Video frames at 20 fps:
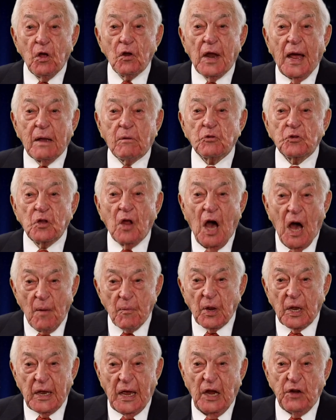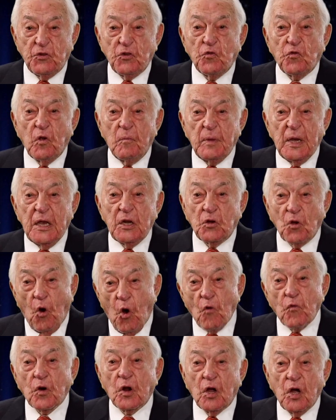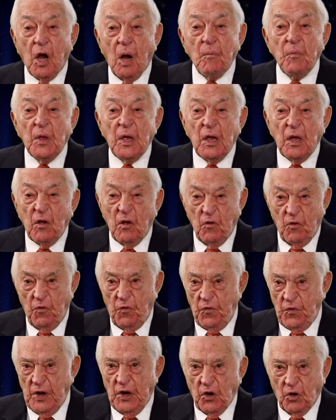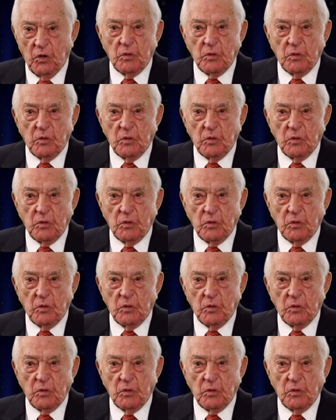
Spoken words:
like it was an obligation for me to overcome fear.